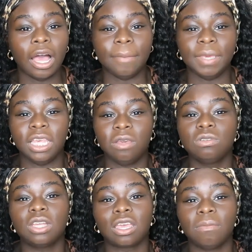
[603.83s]
I mean, he
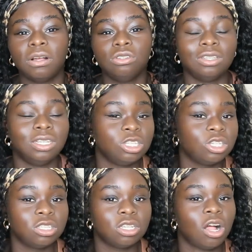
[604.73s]
was talking about
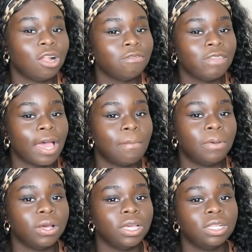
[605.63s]
traditions and all of that,
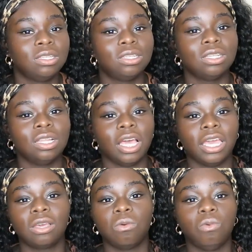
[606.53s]
but
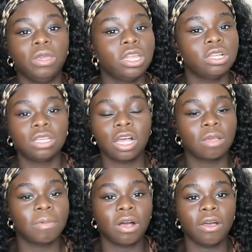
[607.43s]
like we didn't talk
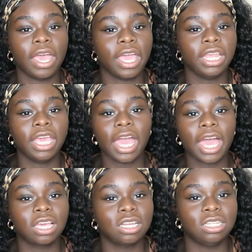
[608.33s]
about any
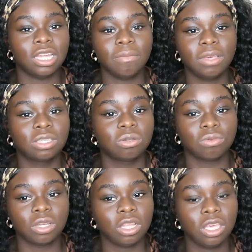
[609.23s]
academics
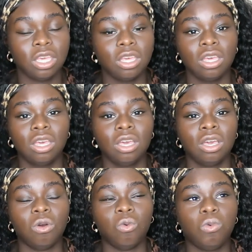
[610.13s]
really.
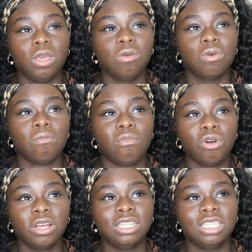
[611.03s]
We were
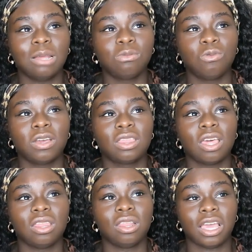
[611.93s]
more in depth
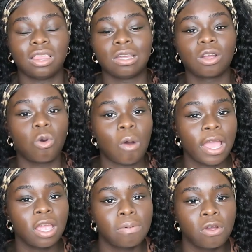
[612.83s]
with like their
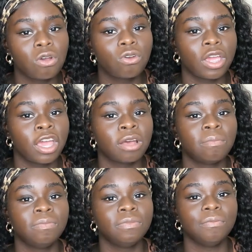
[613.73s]
choir
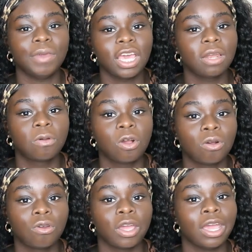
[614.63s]
program, band
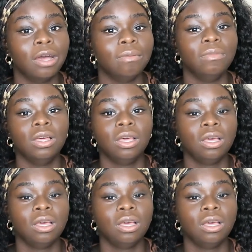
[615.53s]
program,